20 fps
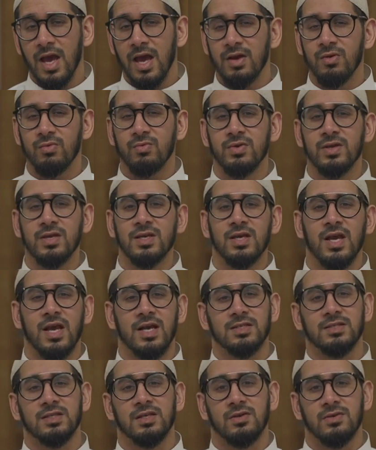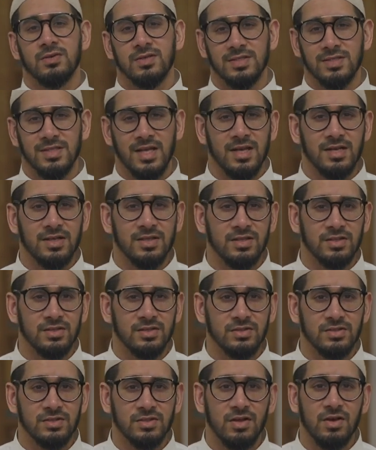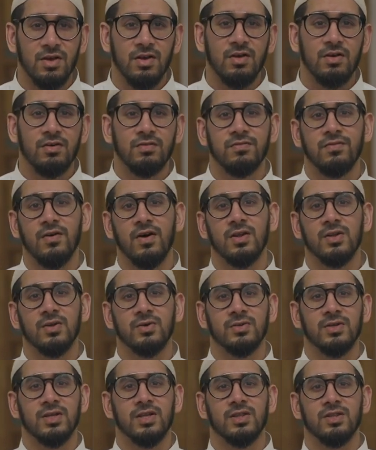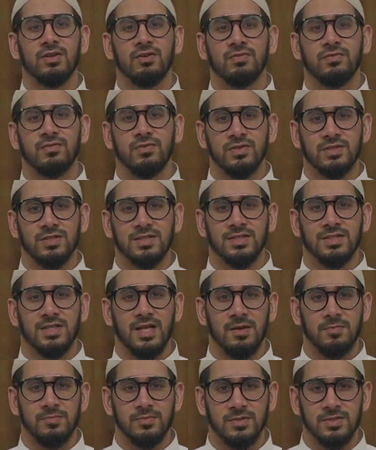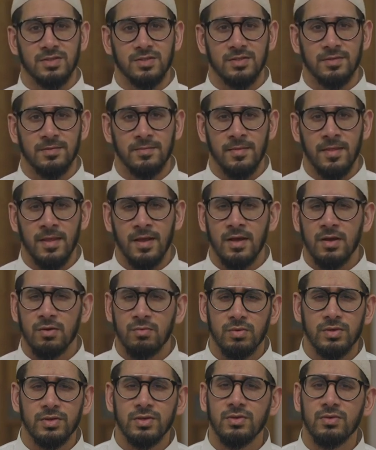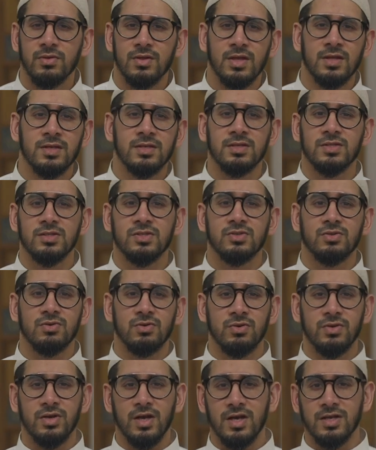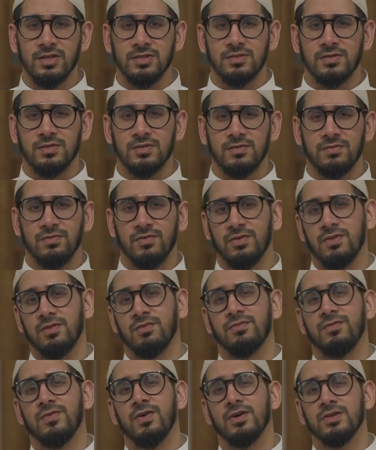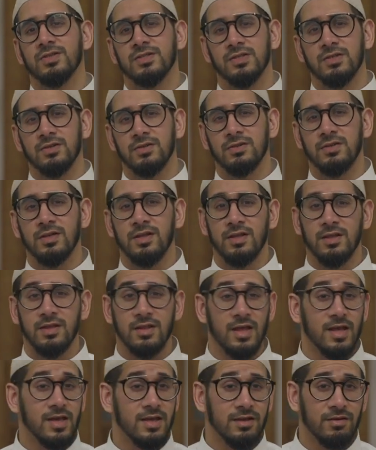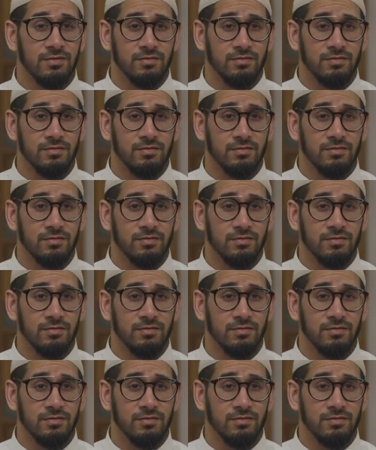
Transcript: and we as their descendants followed in their footsteps. Will you then destroy us for the falsehood they